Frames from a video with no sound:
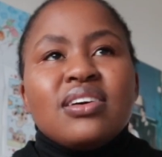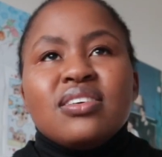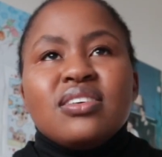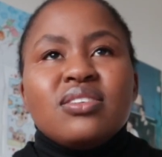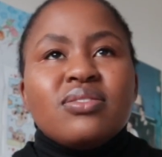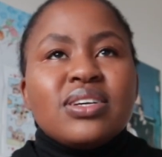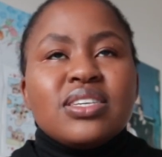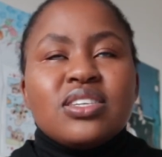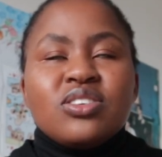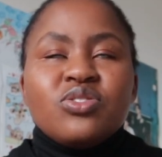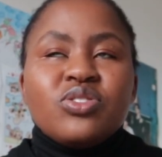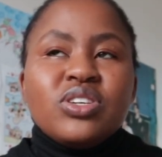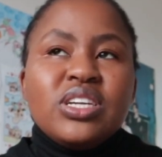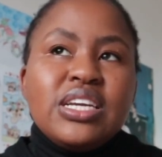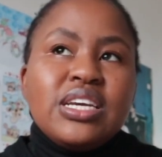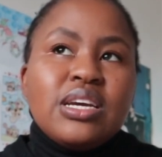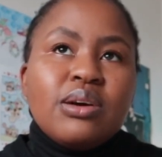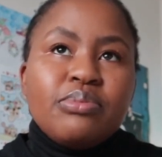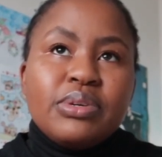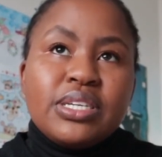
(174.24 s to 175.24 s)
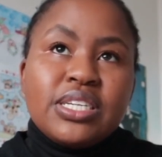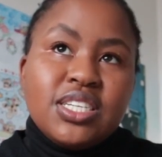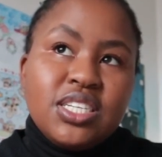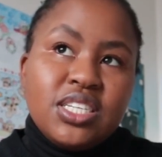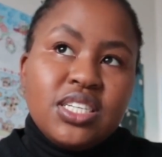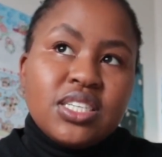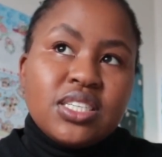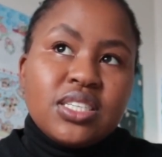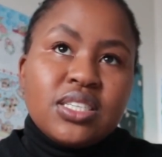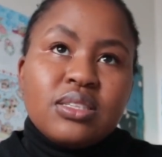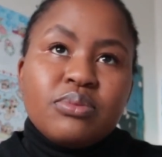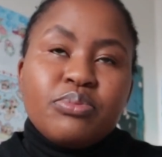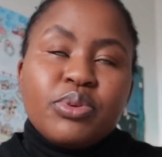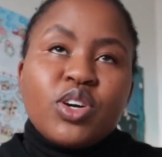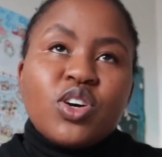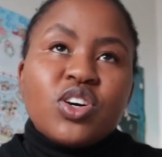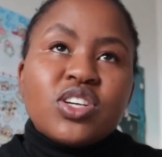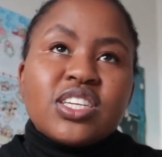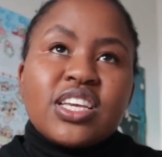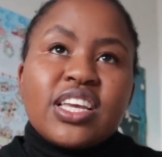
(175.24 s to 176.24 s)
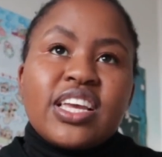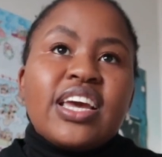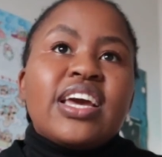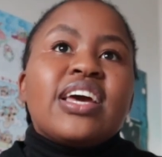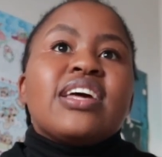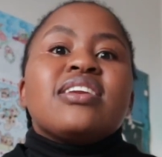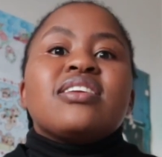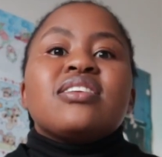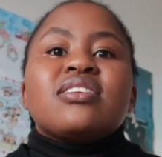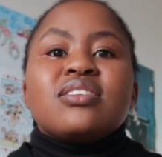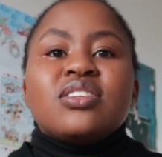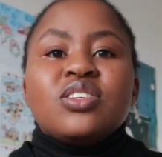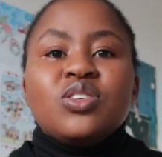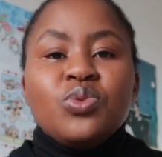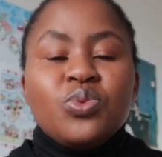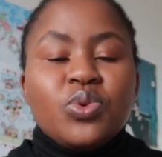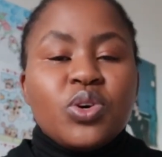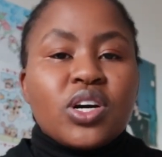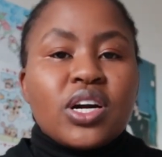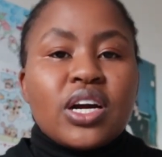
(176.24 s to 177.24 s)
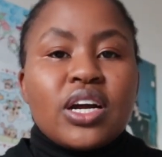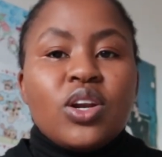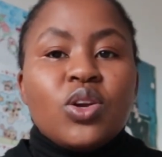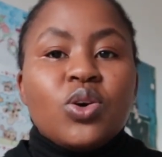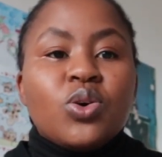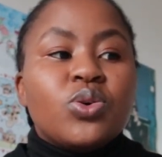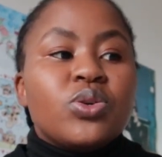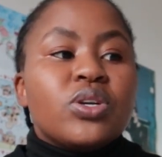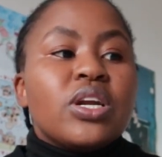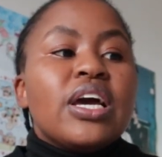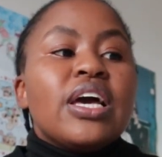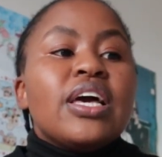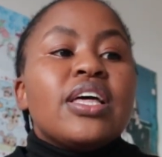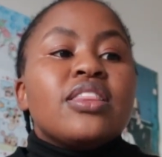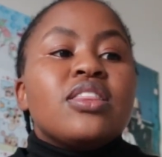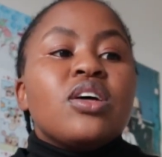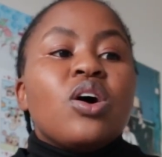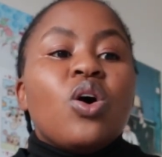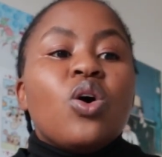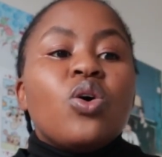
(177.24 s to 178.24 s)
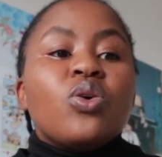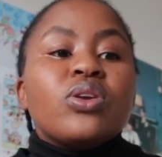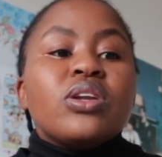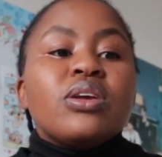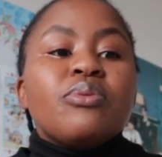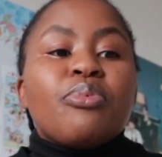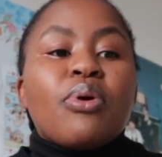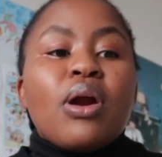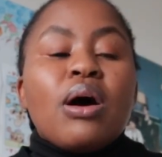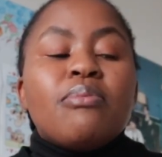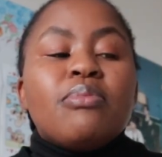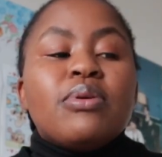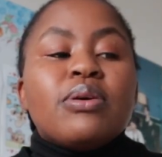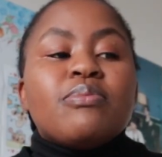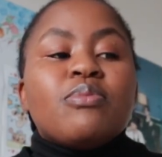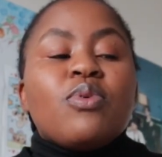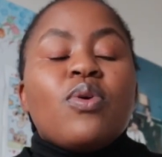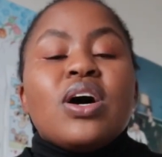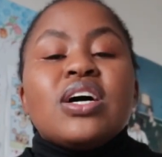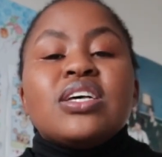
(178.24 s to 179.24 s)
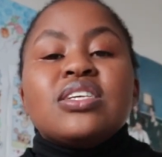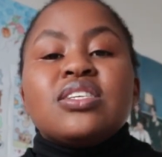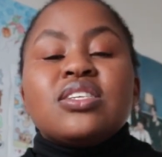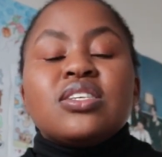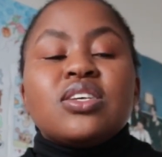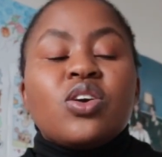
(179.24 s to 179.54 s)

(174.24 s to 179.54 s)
it wasn't really a big deal because again, you work alone. The only problem was